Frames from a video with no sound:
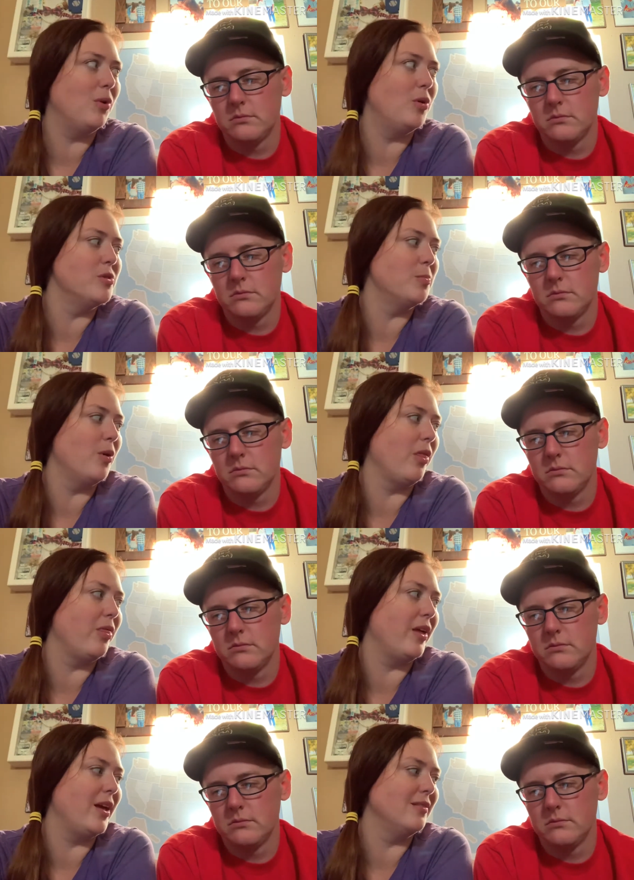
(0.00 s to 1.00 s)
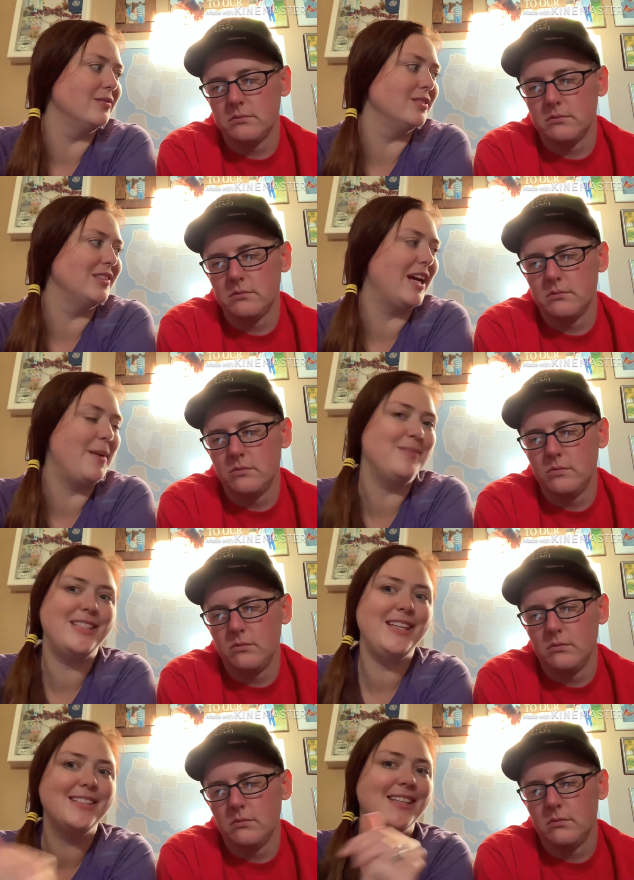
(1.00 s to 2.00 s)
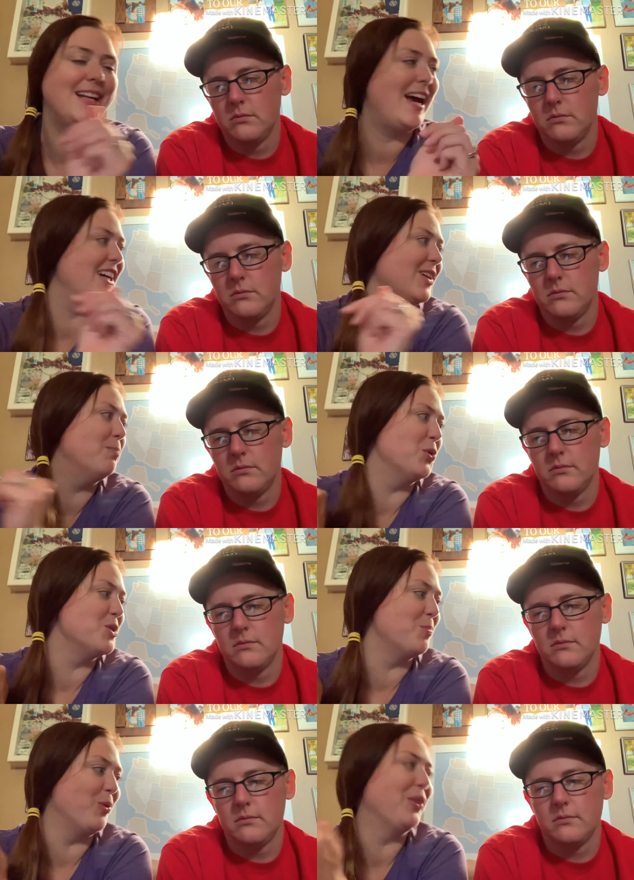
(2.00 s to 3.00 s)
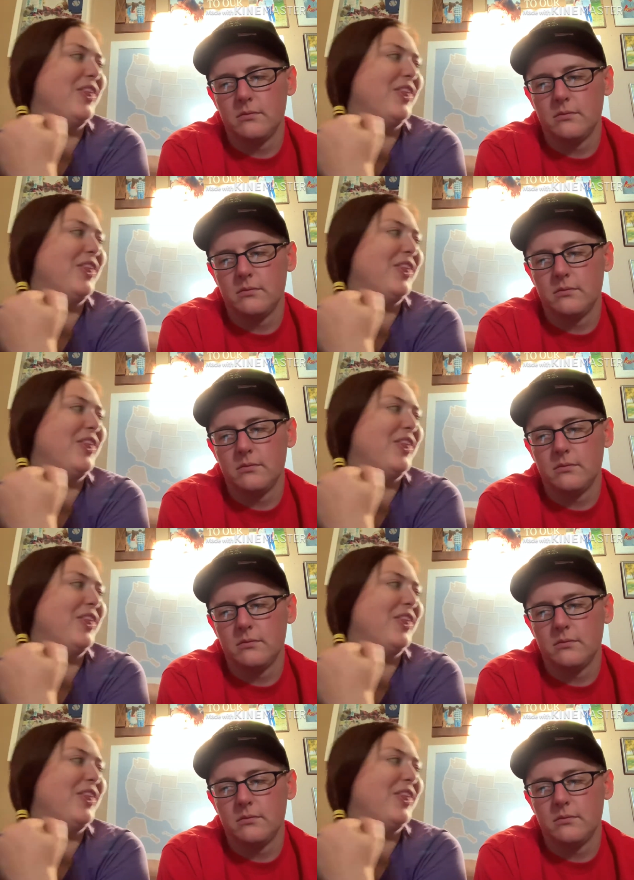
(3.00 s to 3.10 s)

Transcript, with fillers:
Speaker 1: multiple things. I'm decent at multiple